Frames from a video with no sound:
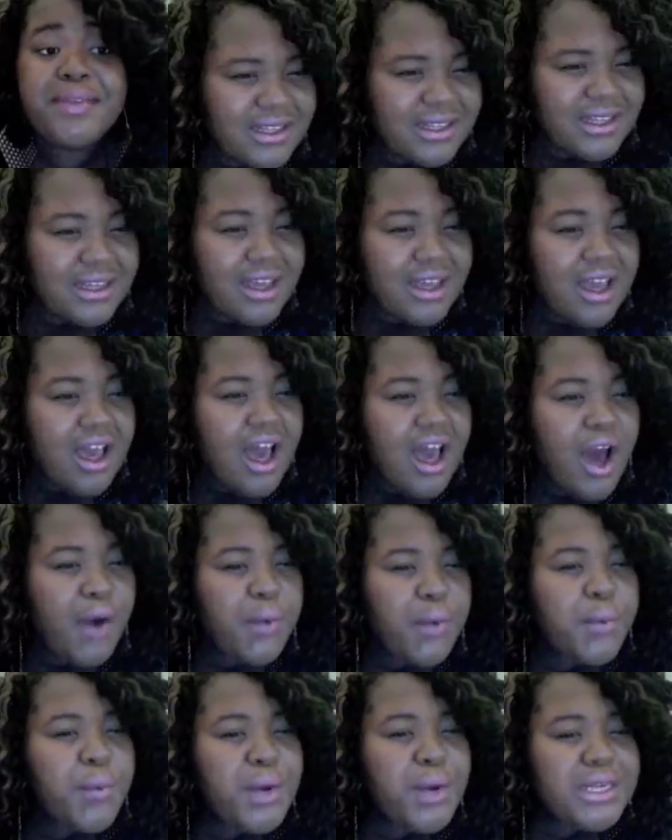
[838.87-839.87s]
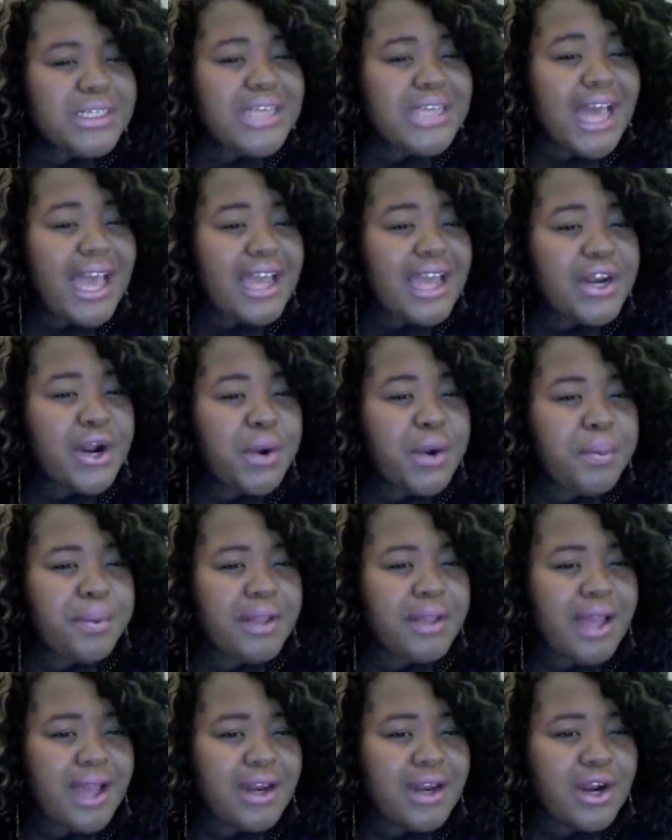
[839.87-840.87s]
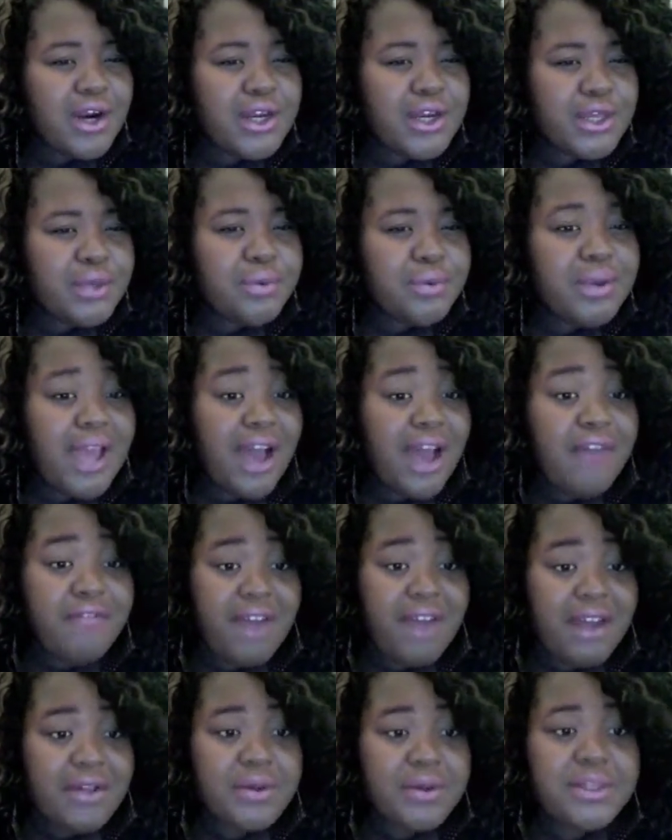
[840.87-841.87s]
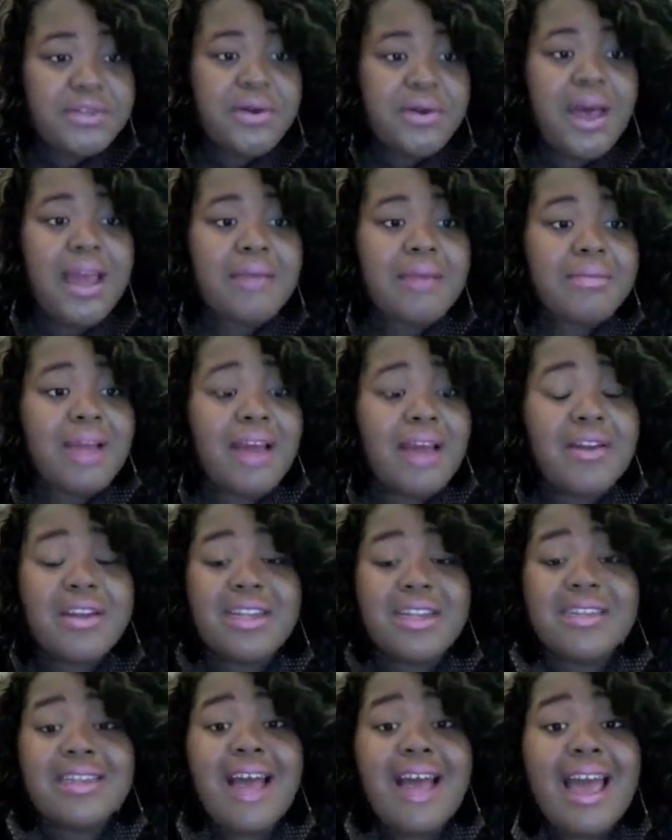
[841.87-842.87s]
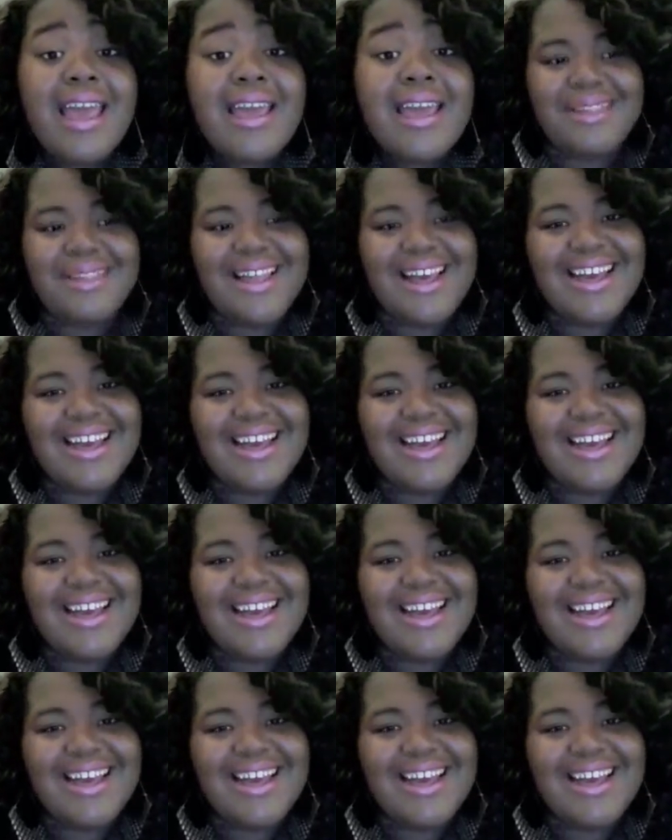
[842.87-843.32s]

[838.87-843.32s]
oh, what diet or plot are you now following? So I am not on a diet, and